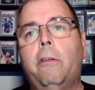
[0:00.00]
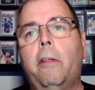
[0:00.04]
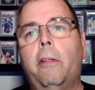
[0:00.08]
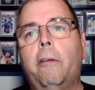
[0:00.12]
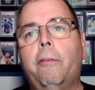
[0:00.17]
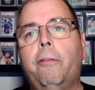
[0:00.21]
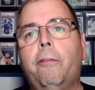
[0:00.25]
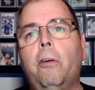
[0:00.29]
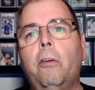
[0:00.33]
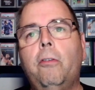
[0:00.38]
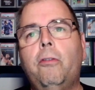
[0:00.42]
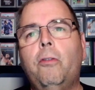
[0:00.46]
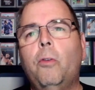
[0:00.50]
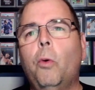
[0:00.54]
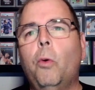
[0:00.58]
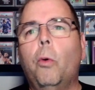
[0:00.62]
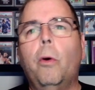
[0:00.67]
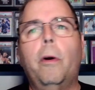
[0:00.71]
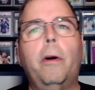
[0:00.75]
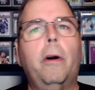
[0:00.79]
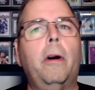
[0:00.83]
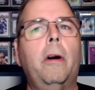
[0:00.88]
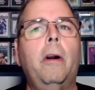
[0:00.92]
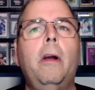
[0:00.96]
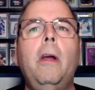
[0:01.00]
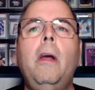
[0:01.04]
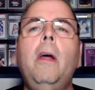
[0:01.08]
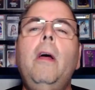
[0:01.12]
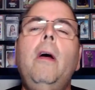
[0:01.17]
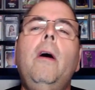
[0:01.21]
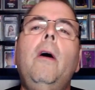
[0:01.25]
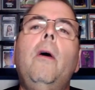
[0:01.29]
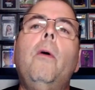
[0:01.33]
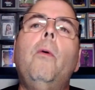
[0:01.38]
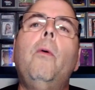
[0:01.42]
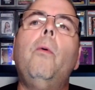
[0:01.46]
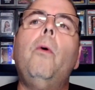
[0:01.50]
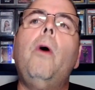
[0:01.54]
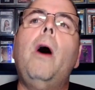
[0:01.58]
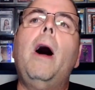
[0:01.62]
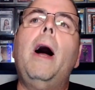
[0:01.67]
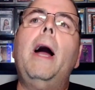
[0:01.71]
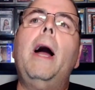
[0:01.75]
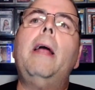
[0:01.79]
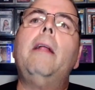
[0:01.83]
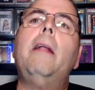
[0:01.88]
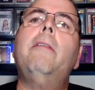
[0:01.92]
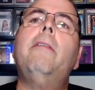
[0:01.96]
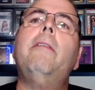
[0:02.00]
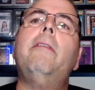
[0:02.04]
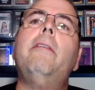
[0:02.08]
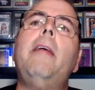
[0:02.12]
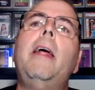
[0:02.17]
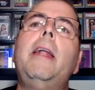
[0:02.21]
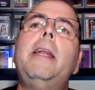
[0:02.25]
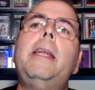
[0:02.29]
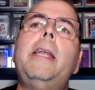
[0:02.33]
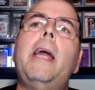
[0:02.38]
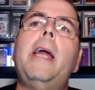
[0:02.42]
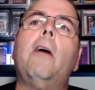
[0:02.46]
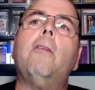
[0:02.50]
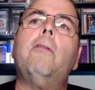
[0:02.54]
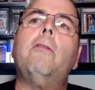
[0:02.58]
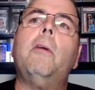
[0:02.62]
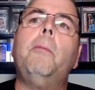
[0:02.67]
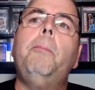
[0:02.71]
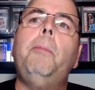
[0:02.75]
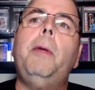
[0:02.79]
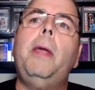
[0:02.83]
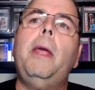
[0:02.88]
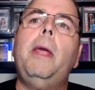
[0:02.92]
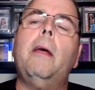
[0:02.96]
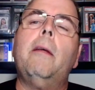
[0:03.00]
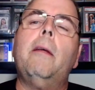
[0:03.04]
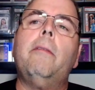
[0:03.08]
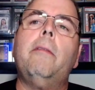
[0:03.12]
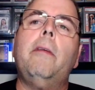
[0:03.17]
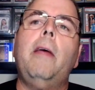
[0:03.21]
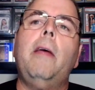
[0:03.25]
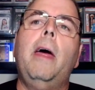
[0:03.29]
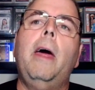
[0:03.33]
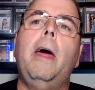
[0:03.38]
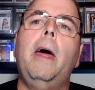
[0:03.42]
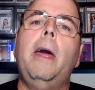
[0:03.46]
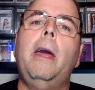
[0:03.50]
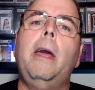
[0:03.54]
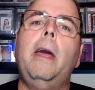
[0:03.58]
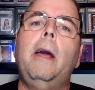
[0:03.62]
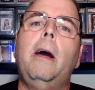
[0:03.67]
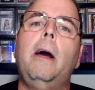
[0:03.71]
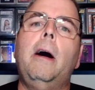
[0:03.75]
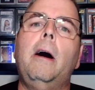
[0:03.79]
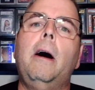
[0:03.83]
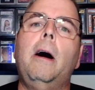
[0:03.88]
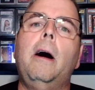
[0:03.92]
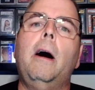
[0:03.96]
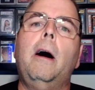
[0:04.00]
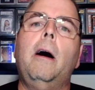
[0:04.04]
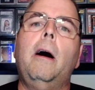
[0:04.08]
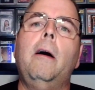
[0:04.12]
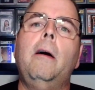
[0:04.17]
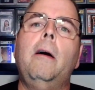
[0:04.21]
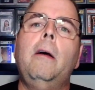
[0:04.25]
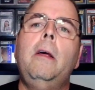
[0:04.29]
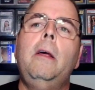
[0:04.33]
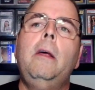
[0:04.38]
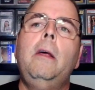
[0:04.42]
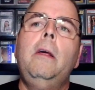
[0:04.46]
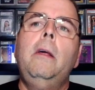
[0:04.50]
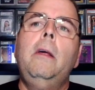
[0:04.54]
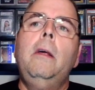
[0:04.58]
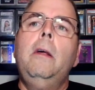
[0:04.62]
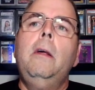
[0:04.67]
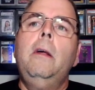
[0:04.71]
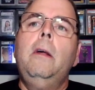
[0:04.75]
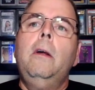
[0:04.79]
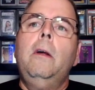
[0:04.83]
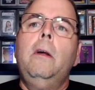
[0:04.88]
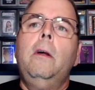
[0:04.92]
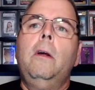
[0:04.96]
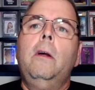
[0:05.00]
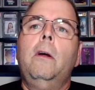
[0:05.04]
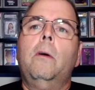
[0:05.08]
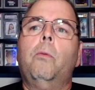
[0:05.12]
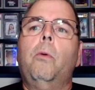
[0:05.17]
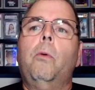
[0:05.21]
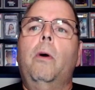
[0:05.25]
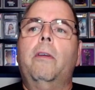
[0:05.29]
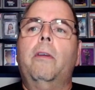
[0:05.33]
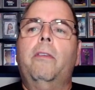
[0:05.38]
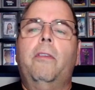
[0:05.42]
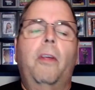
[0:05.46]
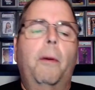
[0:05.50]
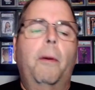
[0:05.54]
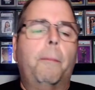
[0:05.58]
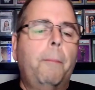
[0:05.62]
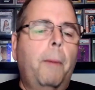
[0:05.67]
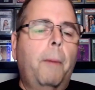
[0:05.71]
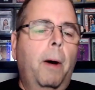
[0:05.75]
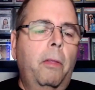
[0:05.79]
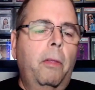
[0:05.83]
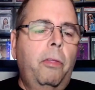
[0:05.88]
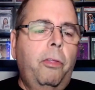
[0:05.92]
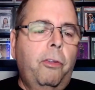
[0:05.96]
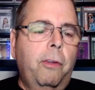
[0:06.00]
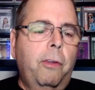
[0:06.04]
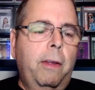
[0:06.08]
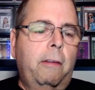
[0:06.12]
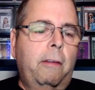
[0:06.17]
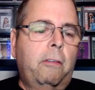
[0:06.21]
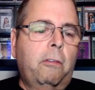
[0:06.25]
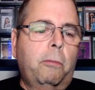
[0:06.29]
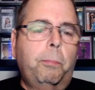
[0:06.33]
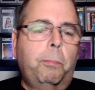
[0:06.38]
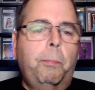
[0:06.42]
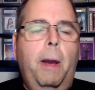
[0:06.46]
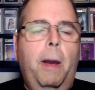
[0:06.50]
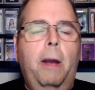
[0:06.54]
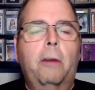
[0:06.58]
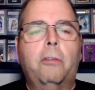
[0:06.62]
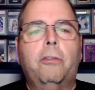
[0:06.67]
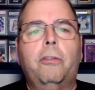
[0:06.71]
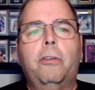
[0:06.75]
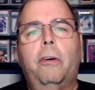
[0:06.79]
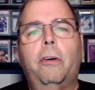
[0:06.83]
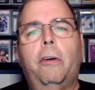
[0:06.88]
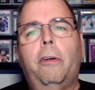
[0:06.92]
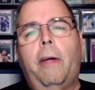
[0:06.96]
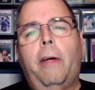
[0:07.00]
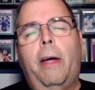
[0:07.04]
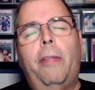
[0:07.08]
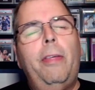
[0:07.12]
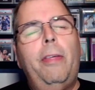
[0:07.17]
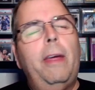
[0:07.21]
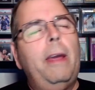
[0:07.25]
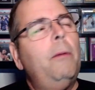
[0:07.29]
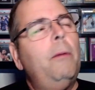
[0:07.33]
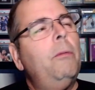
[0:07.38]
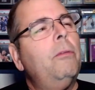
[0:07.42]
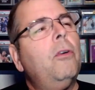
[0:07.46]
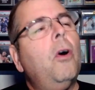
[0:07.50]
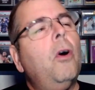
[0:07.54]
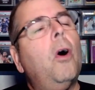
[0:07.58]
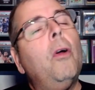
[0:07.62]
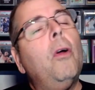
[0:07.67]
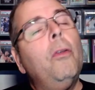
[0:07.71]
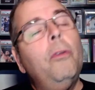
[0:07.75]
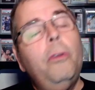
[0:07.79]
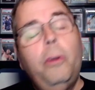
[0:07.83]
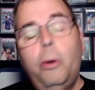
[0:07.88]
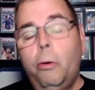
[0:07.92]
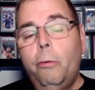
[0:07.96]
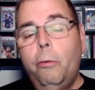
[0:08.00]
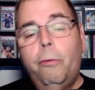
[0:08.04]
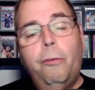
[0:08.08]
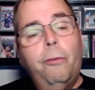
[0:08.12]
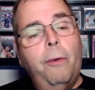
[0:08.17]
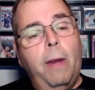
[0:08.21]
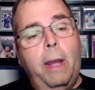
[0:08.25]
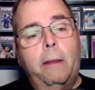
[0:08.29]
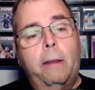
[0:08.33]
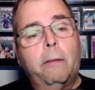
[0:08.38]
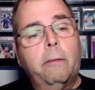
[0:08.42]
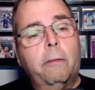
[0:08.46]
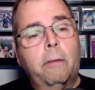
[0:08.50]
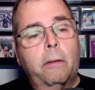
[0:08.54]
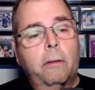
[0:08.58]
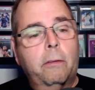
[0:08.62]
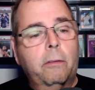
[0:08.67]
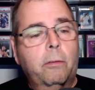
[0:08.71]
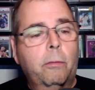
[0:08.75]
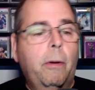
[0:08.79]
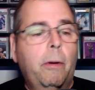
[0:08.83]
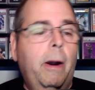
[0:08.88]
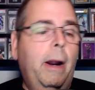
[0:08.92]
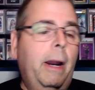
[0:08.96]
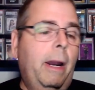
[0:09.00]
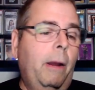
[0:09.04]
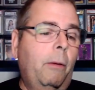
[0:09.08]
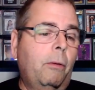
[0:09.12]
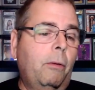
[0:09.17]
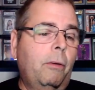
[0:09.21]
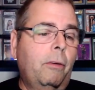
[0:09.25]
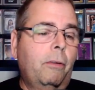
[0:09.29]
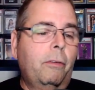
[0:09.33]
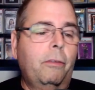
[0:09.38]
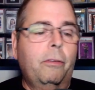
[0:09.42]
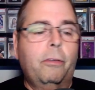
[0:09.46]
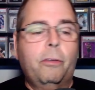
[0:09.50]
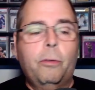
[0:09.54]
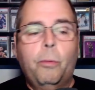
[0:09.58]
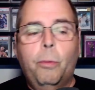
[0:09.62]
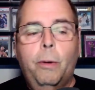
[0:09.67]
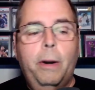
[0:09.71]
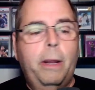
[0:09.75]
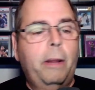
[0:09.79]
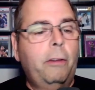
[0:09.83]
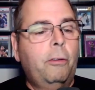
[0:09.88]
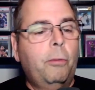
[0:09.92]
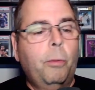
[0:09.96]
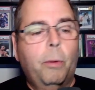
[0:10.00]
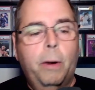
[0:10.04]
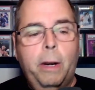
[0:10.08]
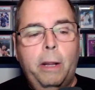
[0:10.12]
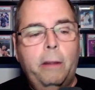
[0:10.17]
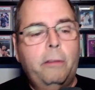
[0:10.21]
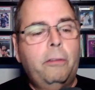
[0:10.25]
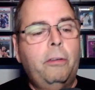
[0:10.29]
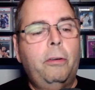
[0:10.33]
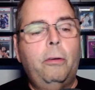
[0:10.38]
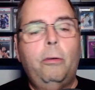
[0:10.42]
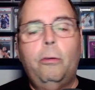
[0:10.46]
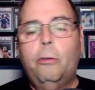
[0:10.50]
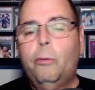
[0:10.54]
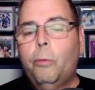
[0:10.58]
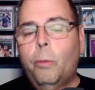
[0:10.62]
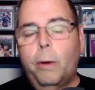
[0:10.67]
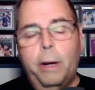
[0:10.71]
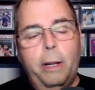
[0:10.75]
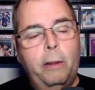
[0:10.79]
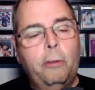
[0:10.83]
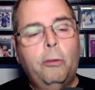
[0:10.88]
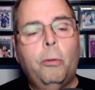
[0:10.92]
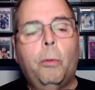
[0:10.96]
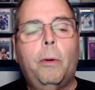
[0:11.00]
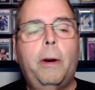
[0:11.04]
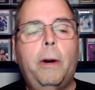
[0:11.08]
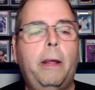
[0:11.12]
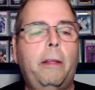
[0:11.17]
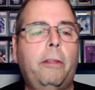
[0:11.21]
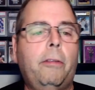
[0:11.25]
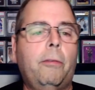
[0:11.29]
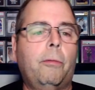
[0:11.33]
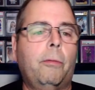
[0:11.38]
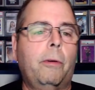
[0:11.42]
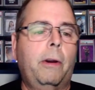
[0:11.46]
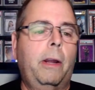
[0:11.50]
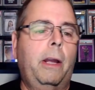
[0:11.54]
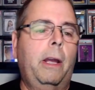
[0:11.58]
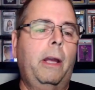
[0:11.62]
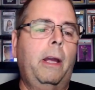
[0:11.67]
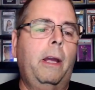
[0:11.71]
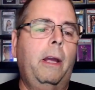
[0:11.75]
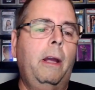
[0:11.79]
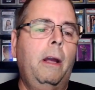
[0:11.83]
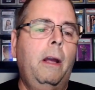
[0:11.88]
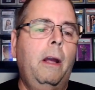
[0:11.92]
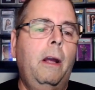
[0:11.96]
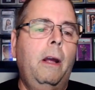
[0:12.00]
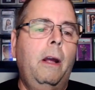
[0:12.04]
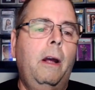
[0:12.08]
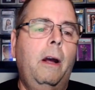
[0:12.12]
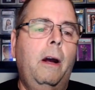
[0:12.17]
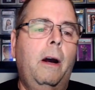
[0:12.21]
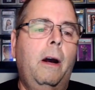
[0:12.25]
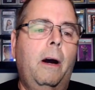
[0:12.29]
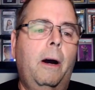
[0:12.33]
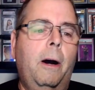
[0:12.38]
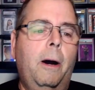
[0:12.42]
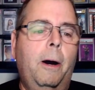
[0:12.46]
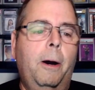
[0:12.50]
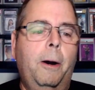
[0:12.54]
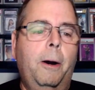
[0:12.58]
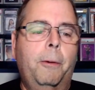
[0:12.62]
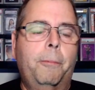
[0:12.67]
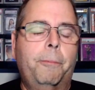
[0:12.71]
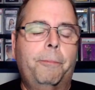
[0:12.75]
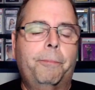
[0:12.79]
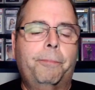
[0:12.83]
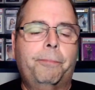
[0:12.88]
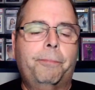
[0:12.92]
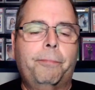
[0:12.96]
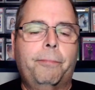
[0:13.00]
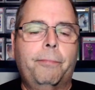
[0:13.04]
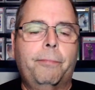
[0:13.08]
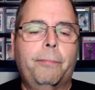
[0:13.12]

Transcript: So the first order I had sent out to PSA, was the monthly special. I think it was called New Faces, right? It was 2022-2023. And